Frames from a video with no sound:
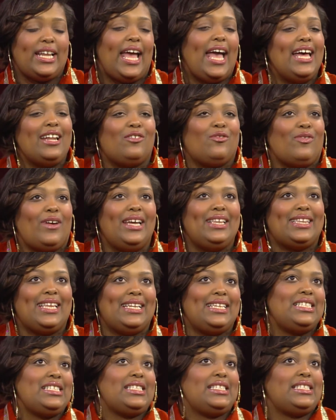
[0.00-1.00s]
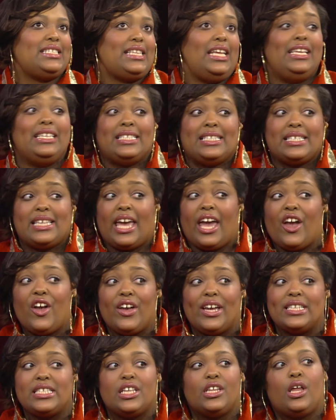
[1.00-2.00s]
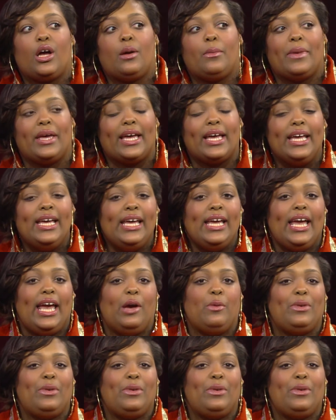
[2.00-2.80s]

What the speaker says: a rate that is scary. It's alarming. Millions. And